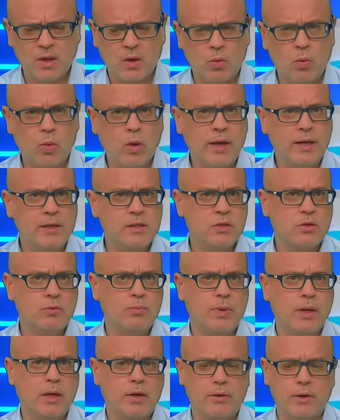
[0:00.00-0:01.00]
Way
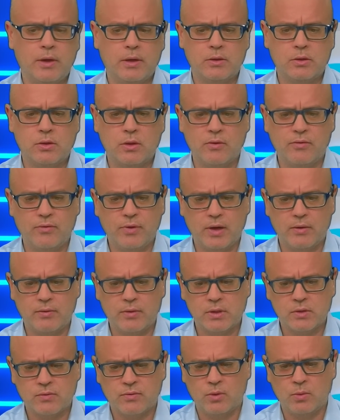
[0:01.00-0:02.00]
superior to the
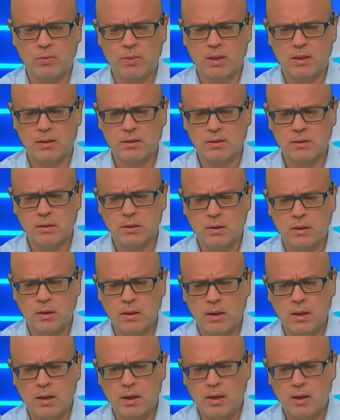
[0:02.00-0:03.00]
favourites form lines.
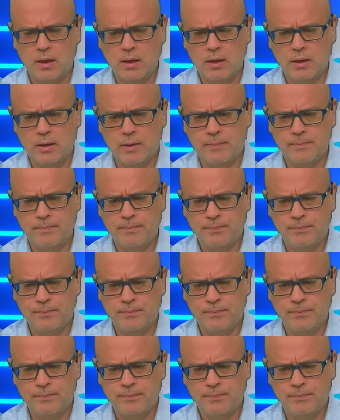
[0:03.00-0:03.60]
Count